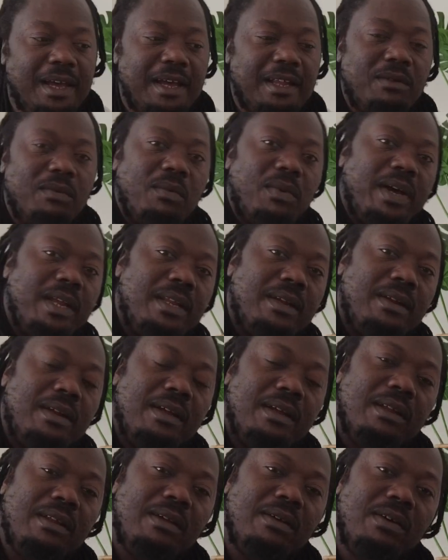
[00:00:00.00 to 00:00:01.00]
And when
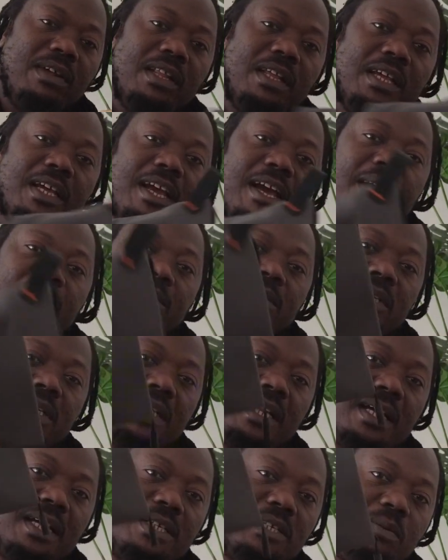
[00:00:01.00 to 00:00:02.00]
it comes
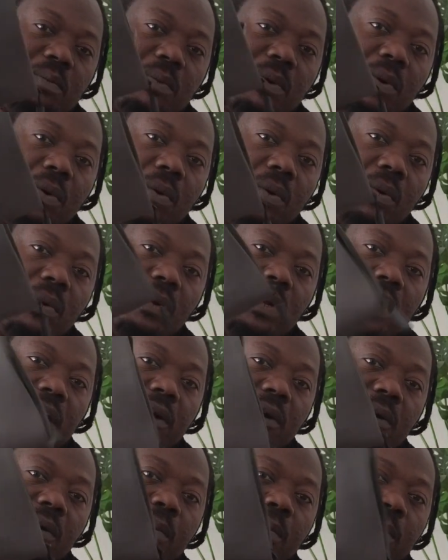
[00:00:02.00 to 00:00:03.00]
in a small little